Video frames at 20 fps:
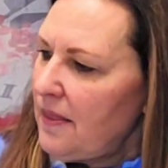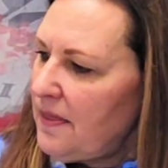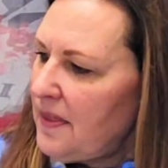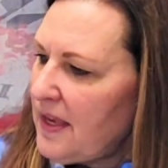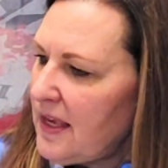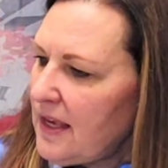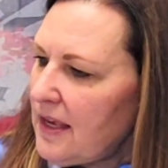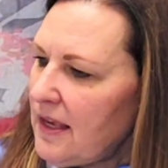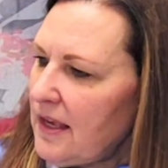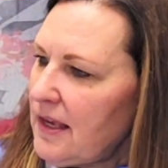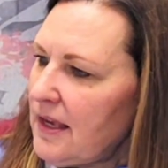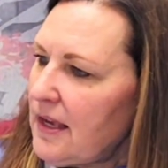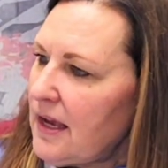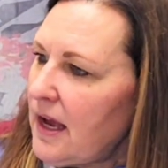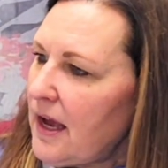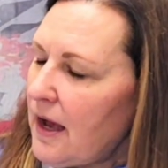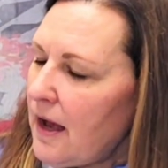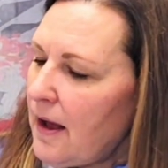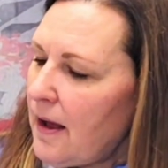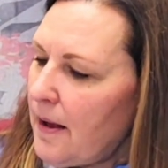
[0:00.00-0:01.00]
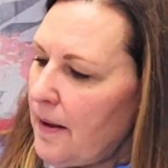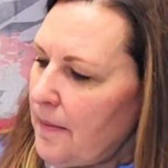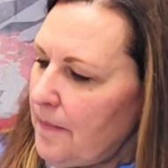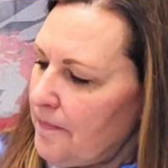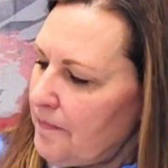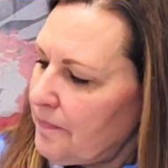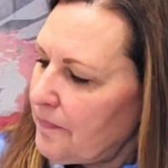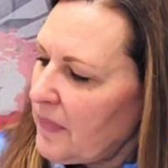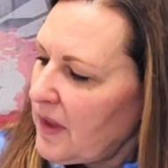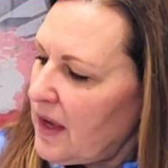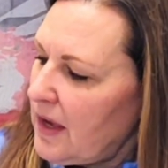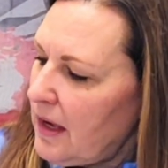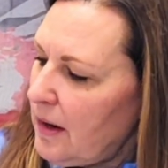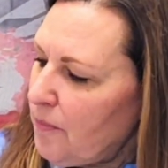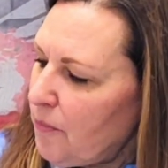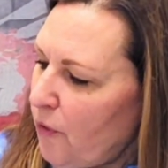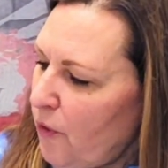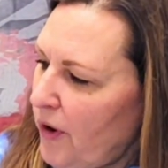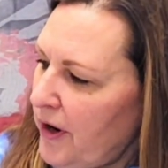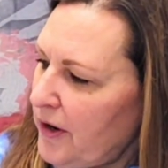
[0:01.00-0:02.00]
the
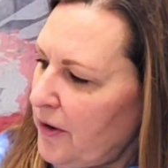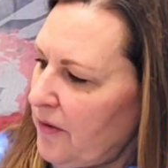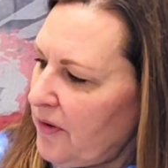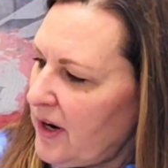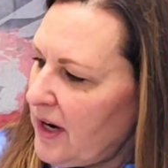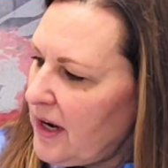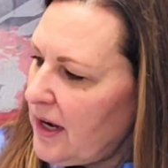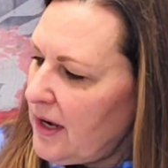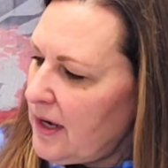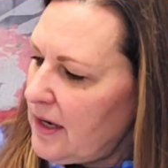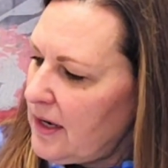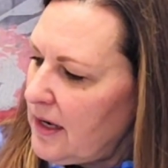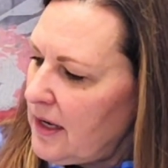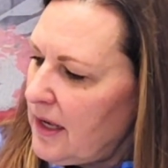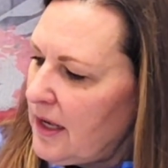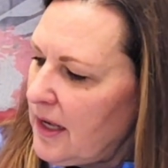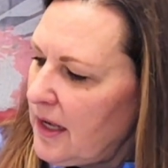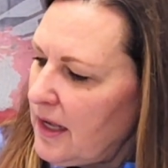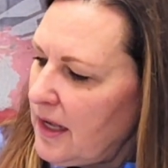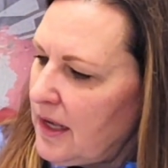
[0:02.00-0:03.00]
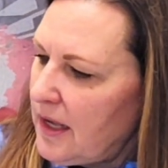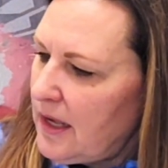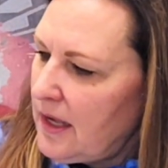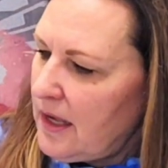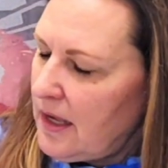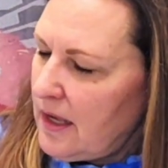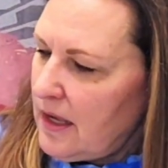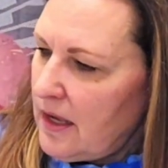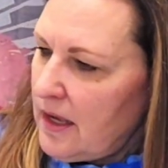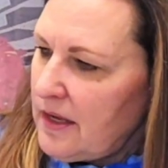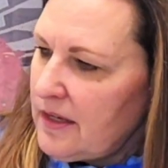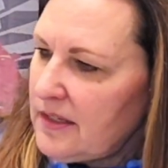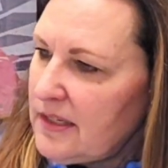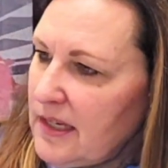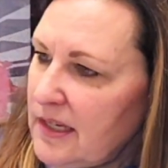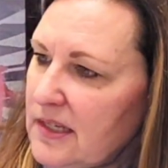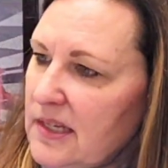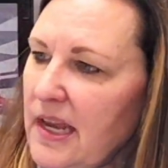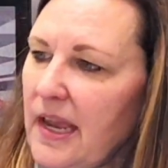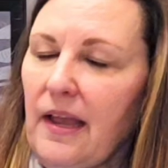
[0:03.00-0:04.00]
embroidery
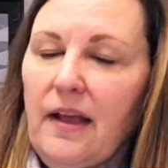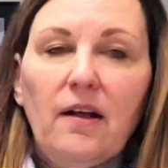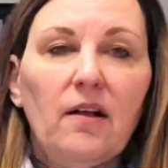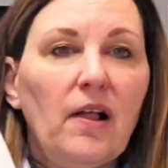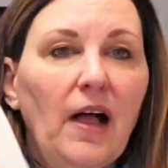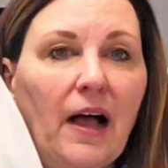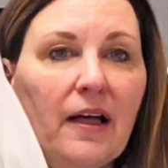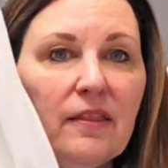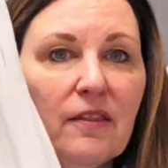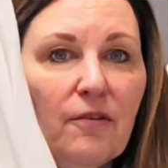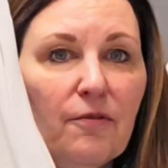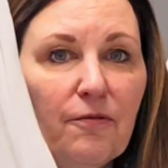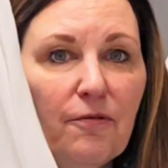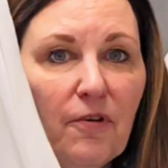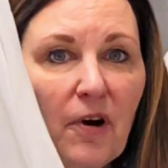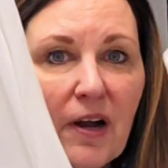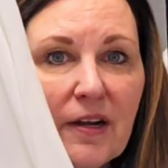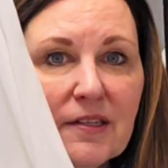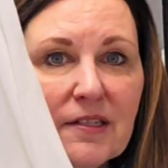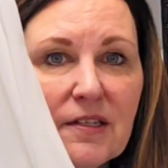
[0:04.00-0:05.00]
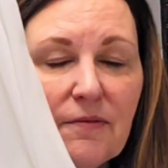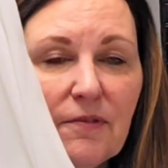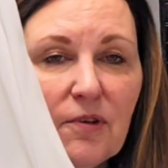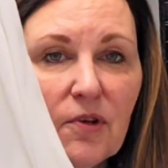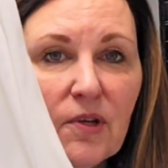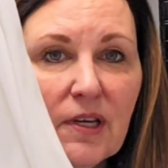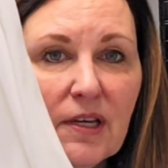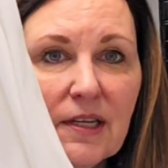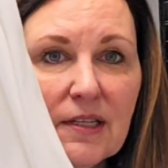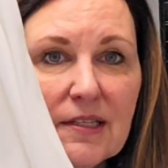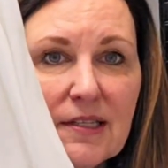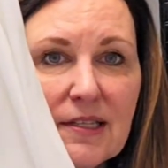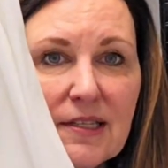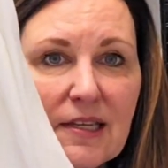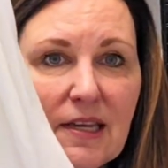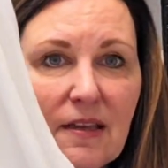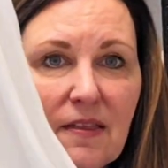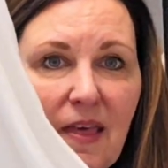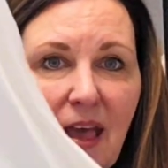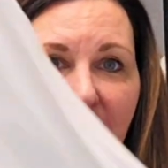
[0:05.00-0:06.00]
detail on the front, if you can see